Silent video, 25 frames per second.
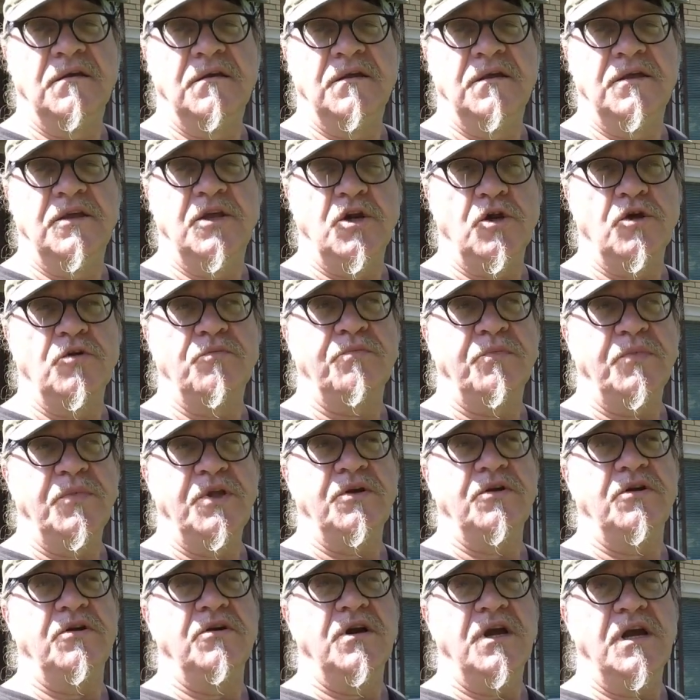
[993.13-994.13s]
Your
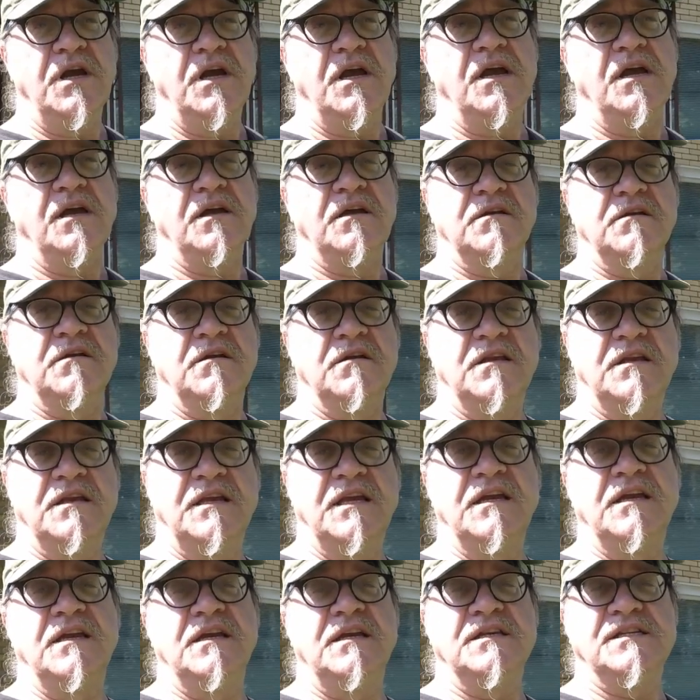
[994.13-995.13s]

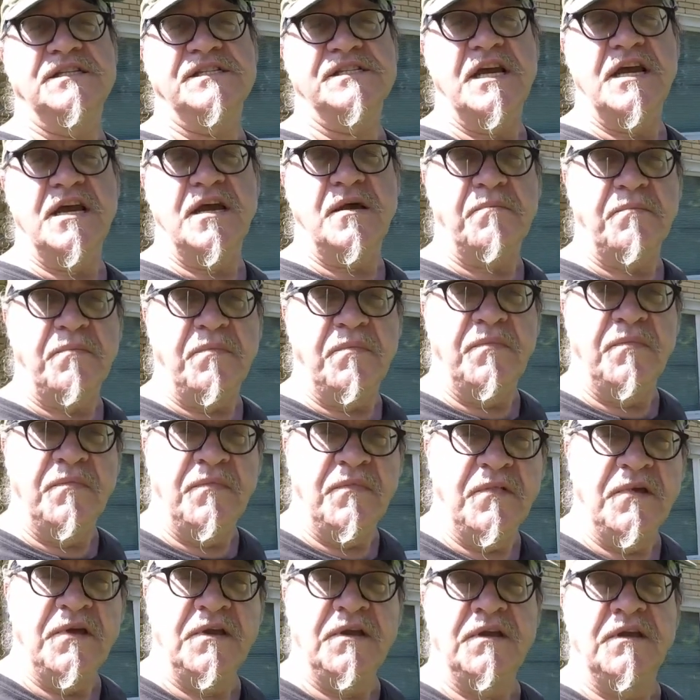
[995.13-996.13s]
gig is up.
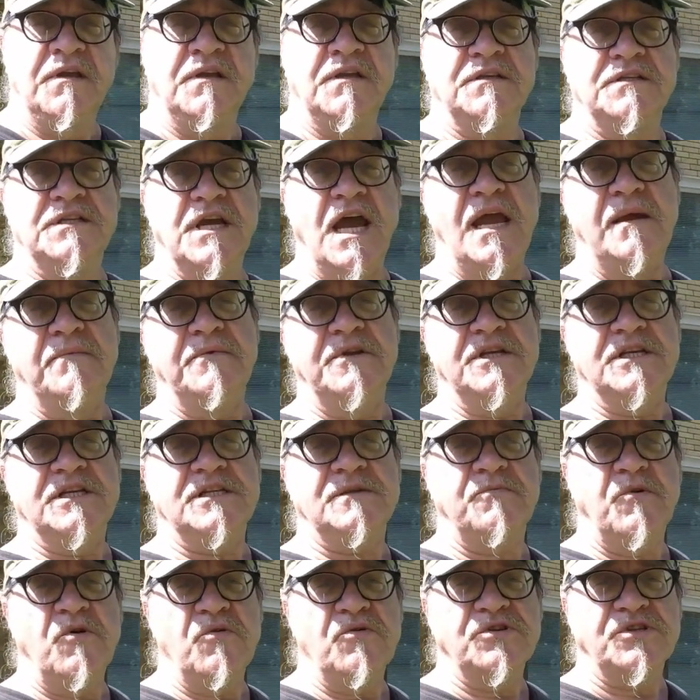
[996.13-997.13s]
Time to
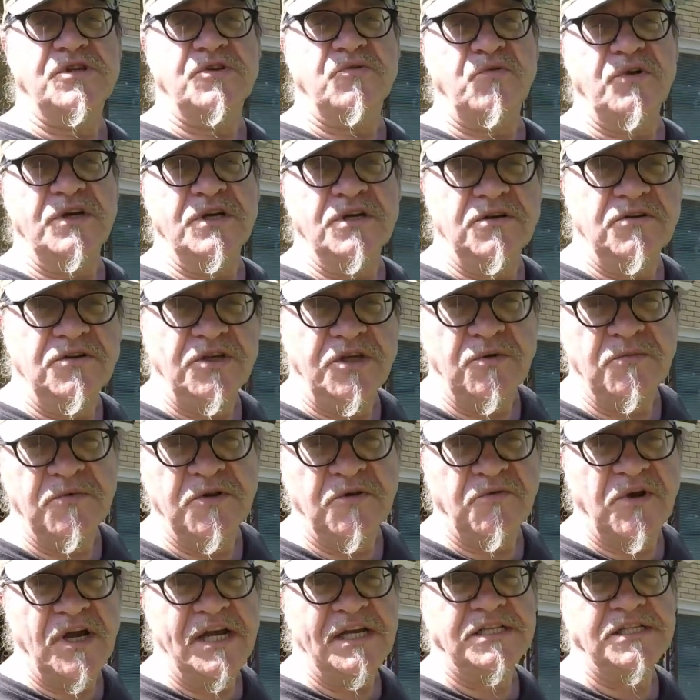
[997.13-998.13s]
expose the real
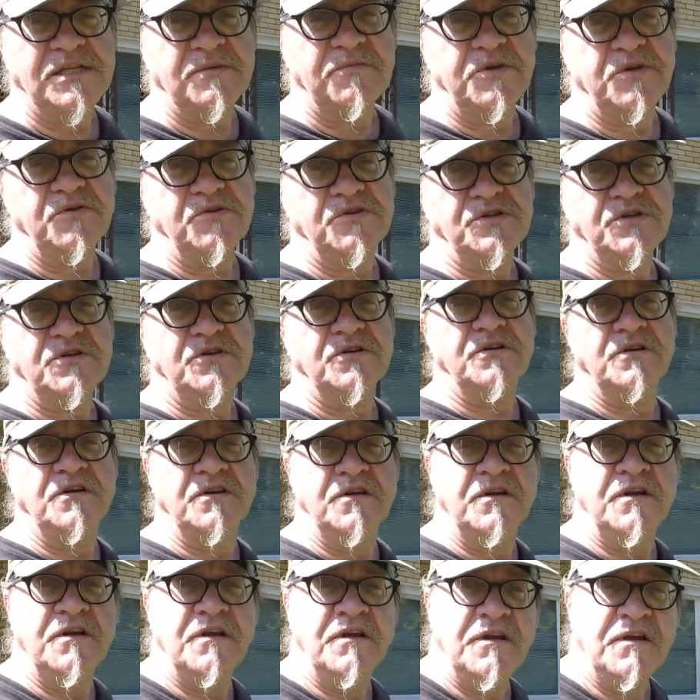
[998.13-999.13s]
human rights abuser.
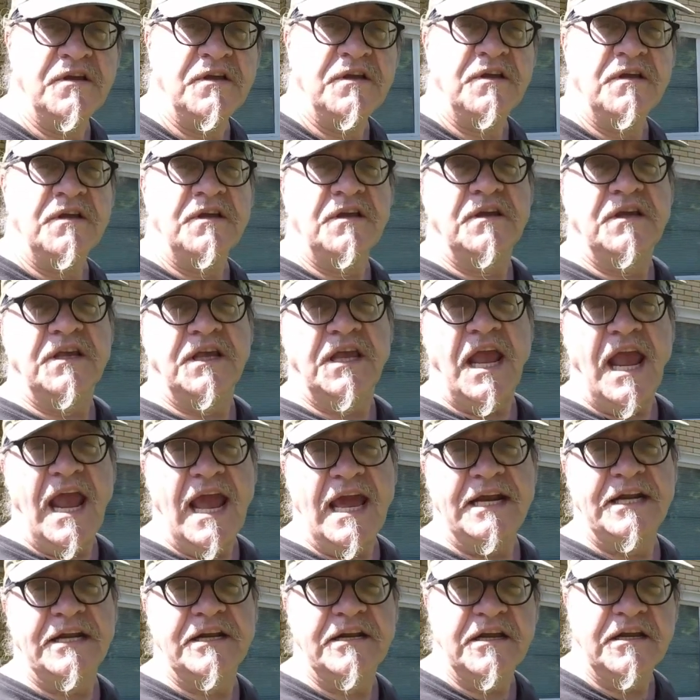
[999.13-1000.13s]

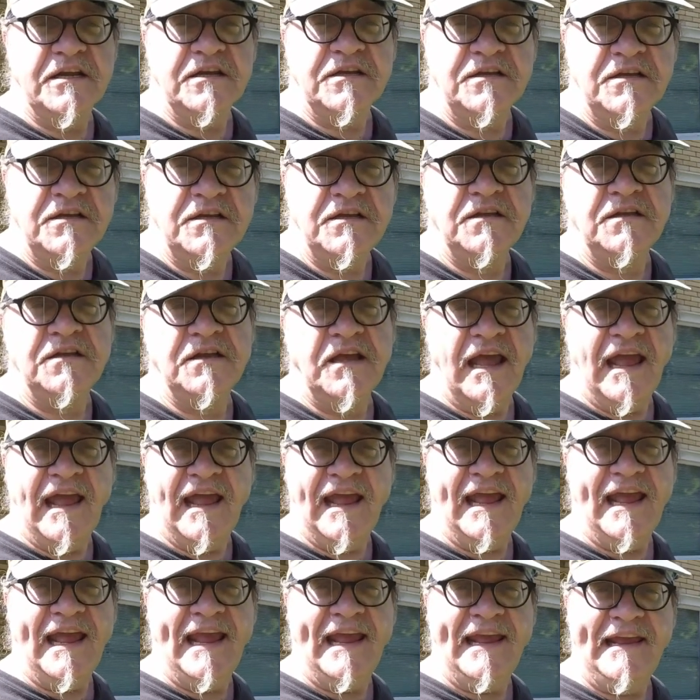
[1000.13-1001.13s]
Canada,
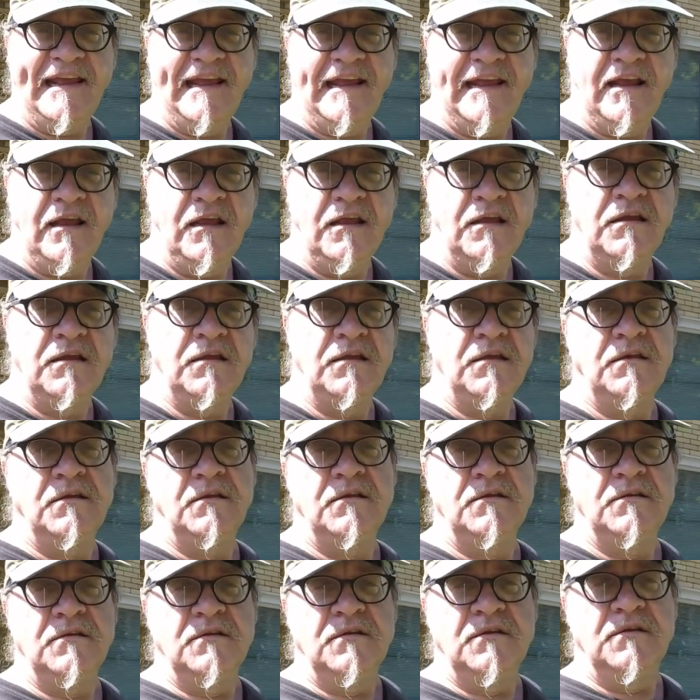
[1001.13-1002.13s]
eh?
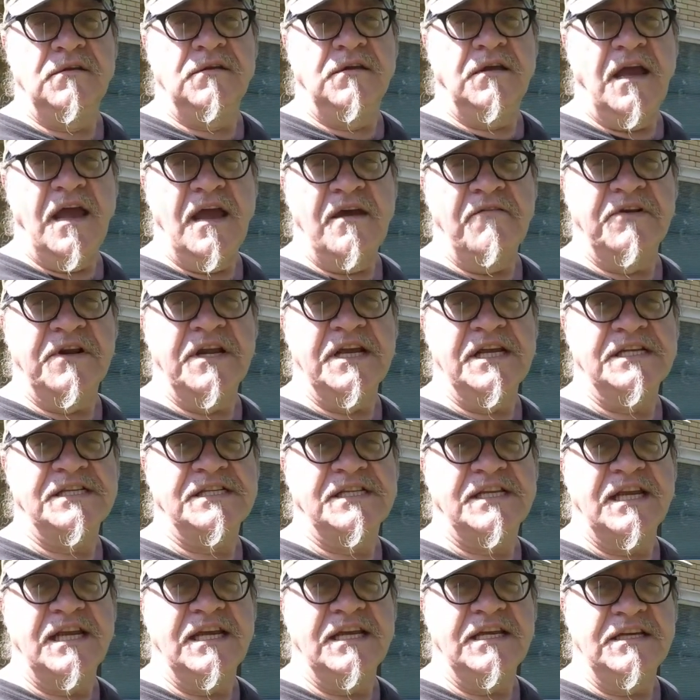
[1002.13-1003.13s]
Have a nice
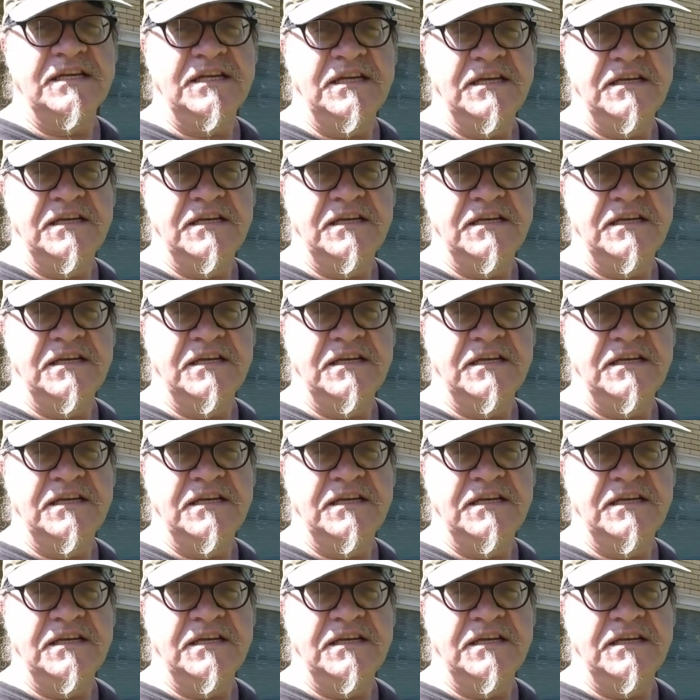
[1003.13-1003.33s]
day.